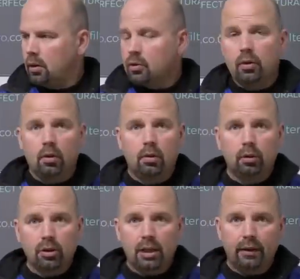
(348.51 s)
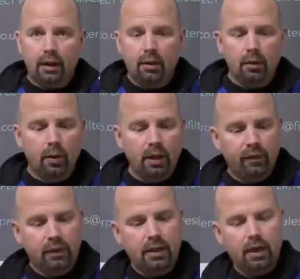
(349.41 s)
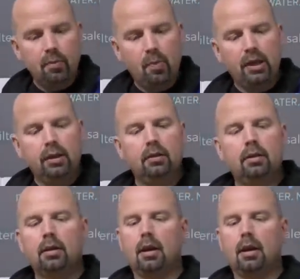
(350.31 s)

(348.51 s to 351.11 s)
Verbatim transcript: So we'll just get that out of the way for the time being